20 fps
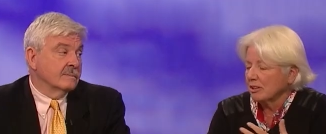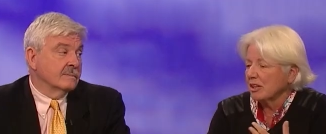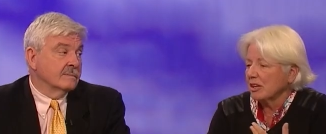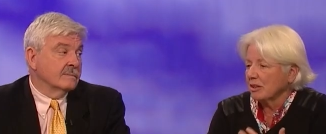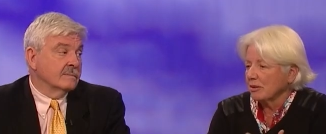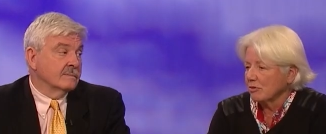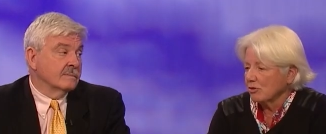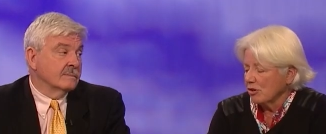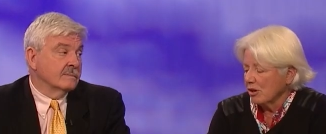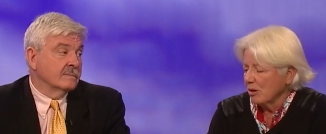Speaker 1: a lot
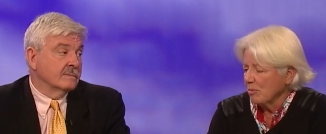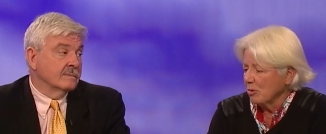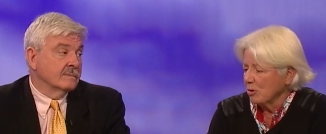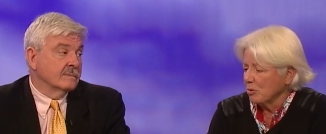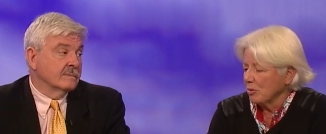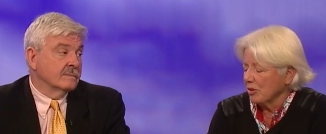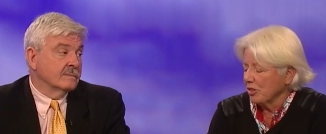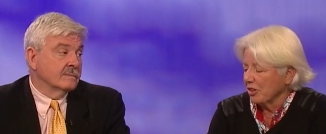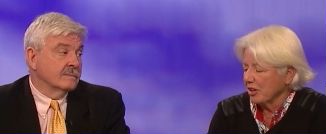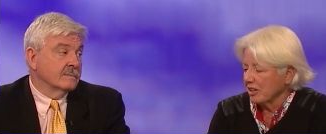of trouble
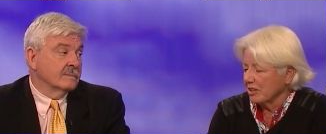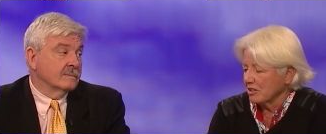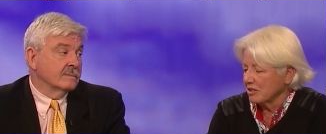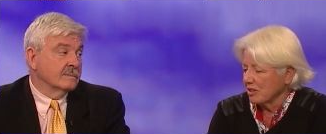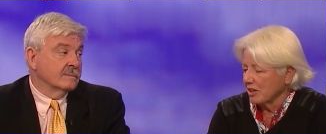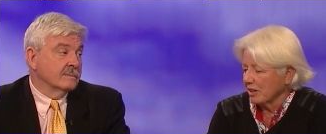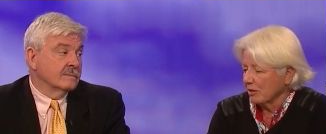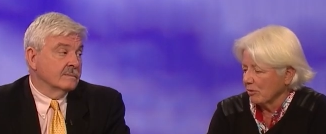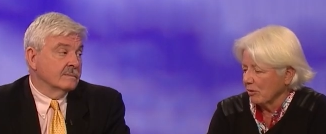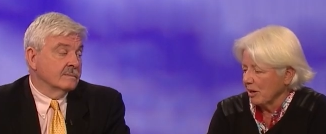with things
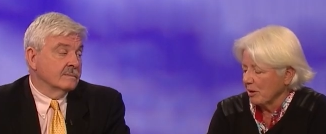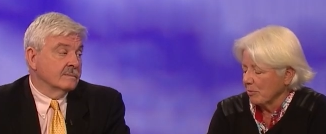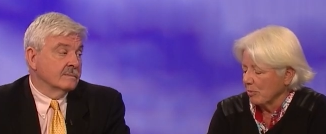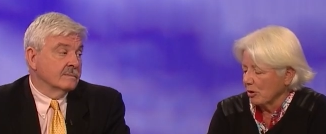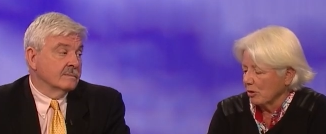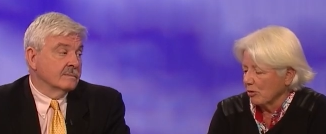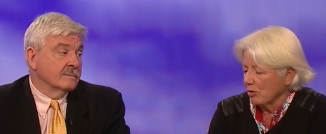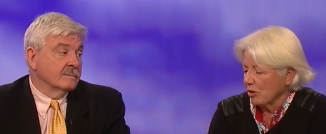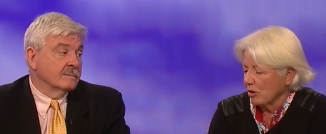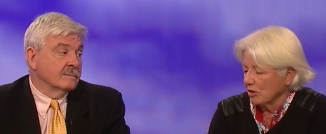like rainbow
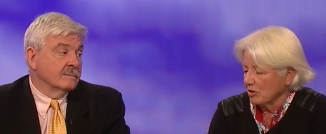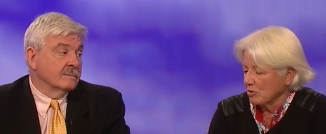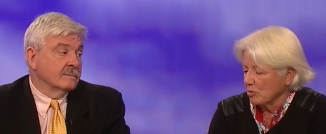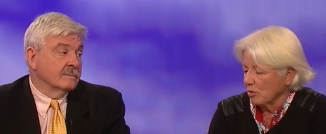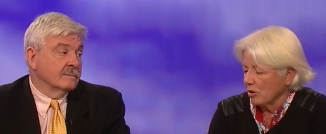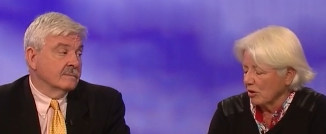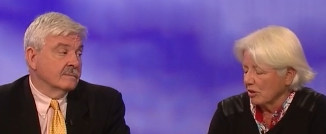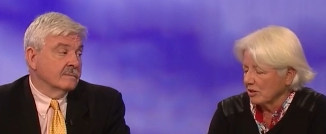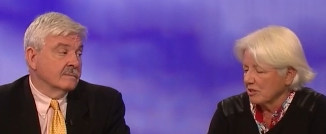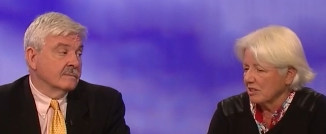
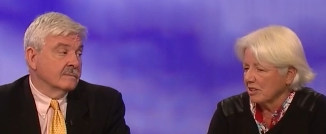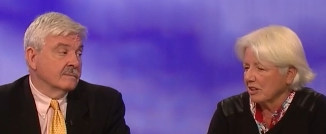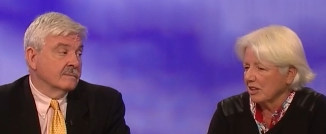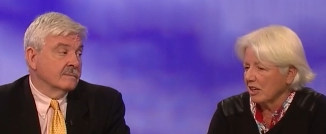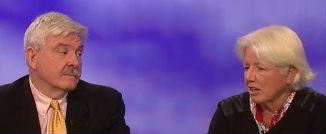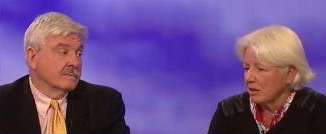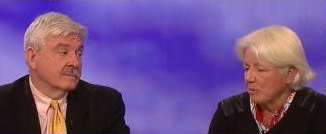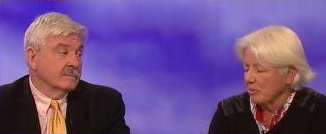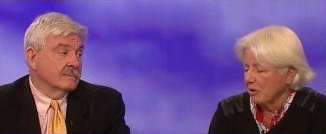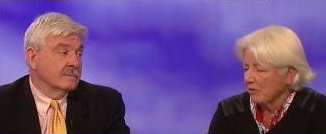crosswalks, and they
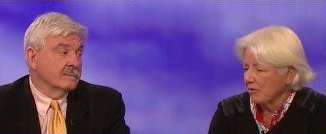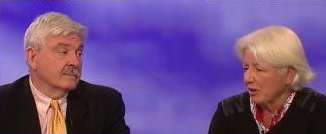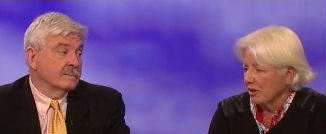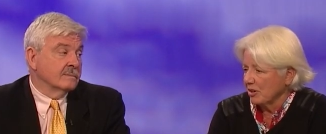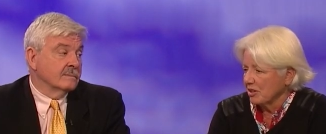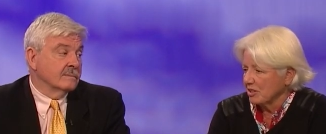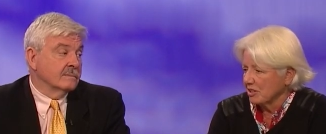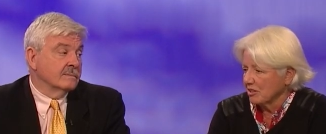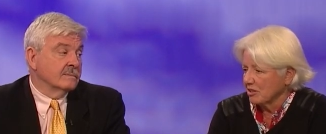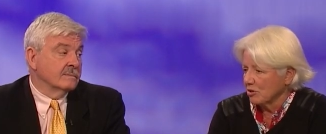can be very
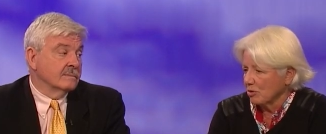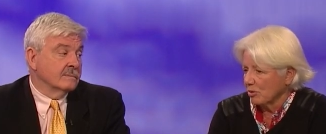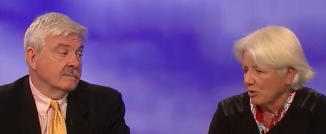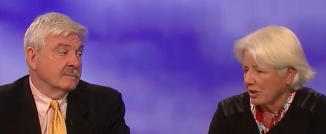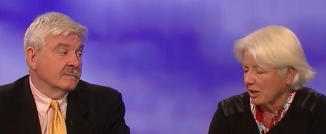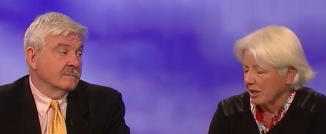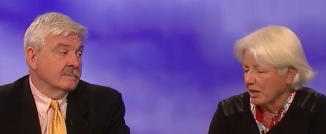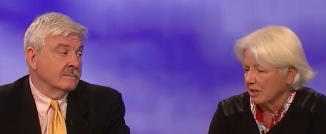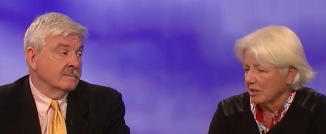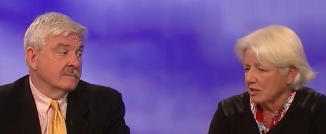
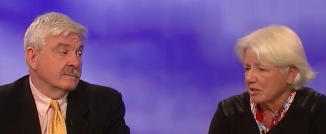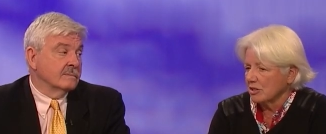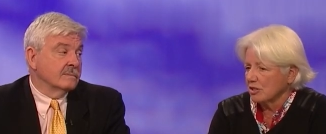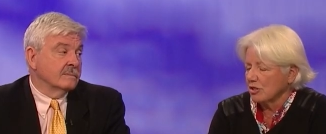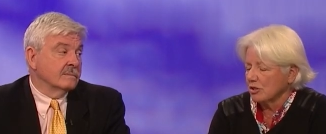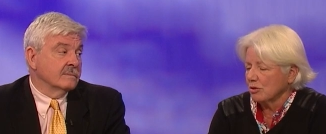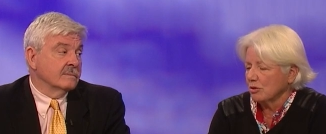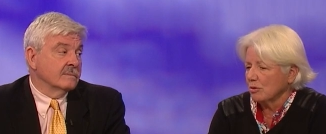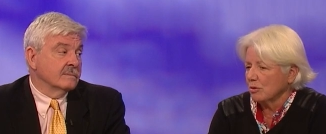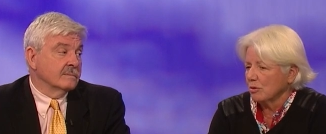disoriented
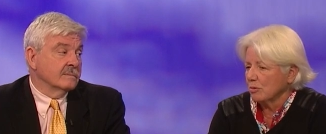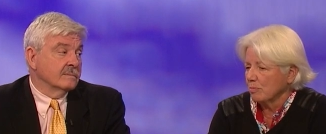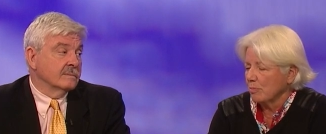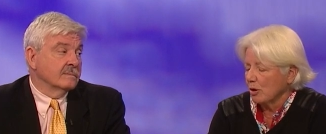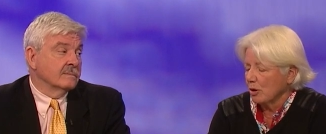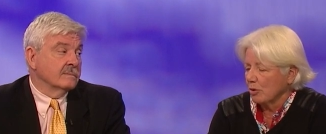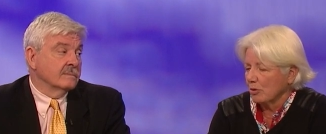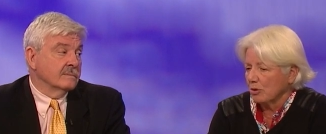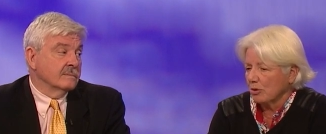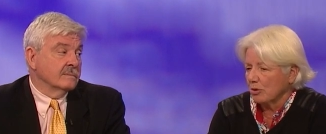to
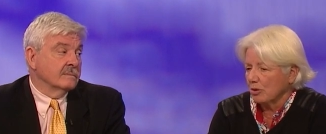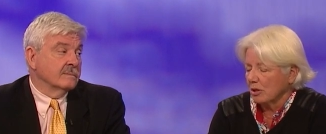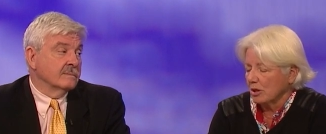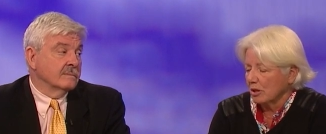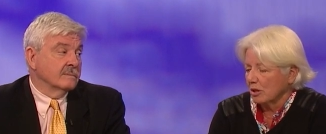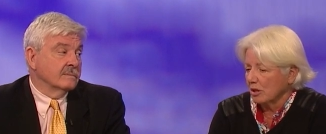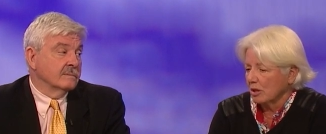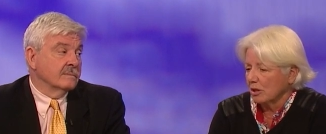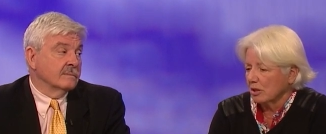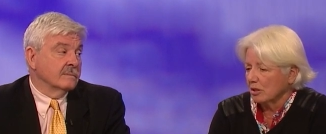both uh,
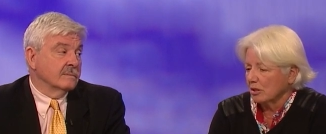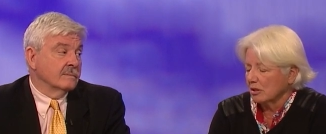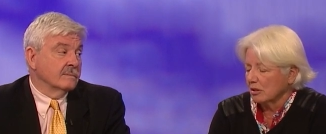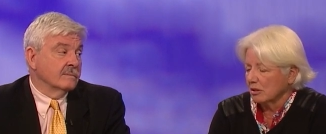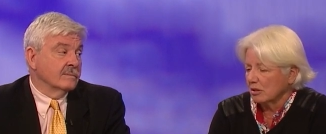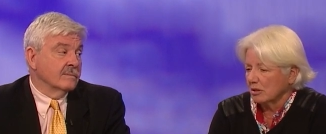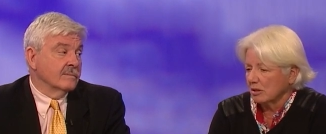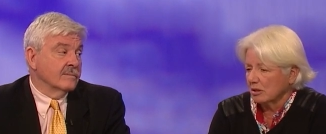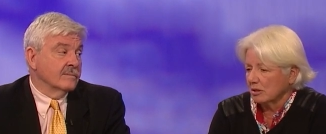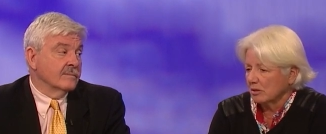
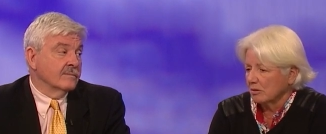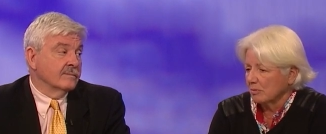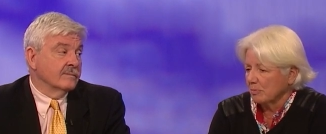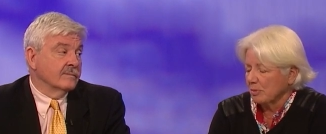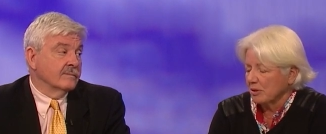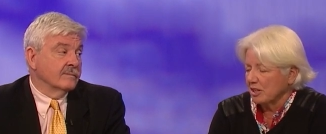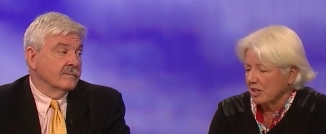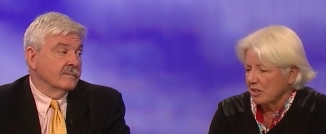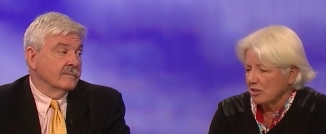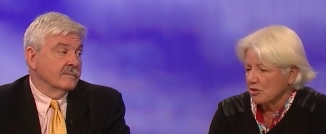uh,
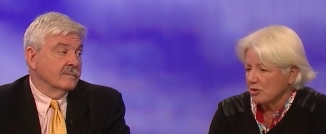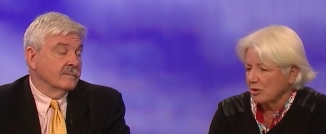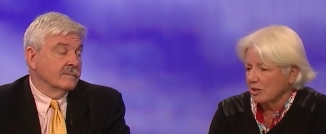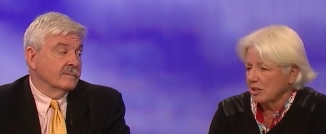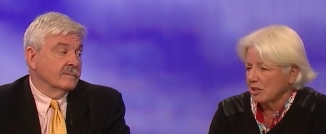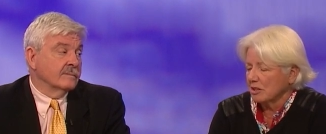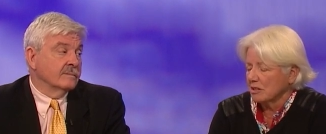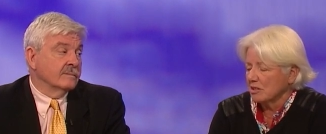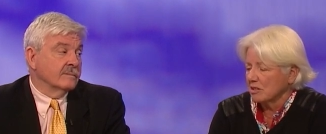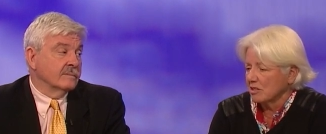
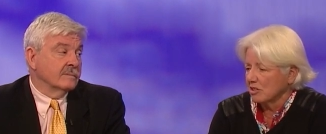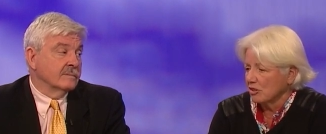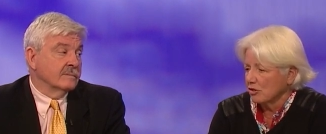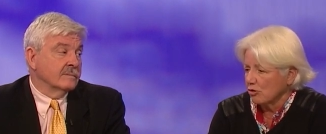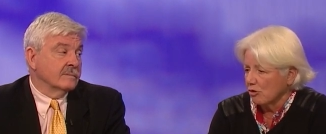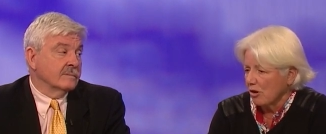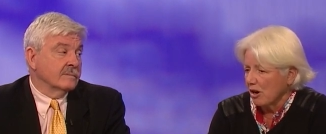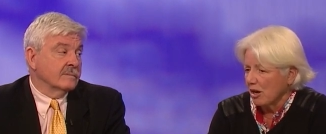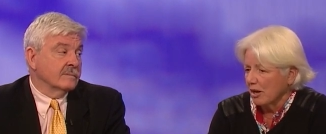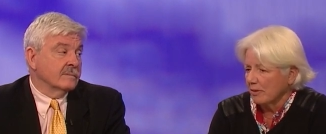pedestrians and
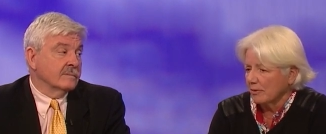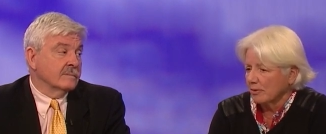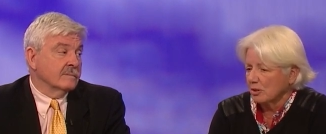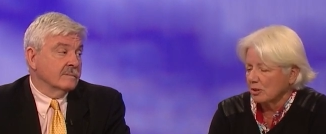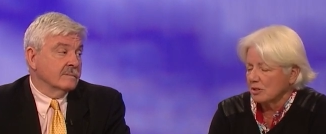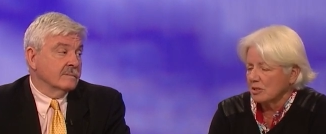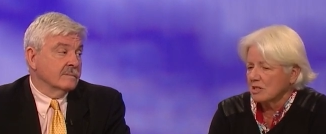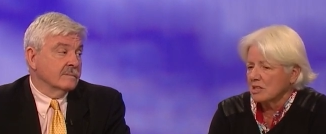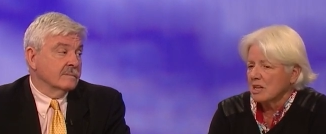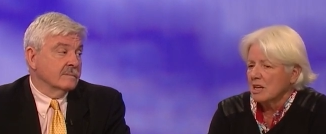
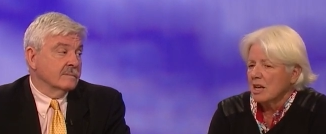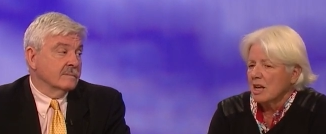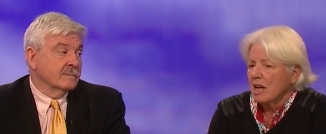drivers.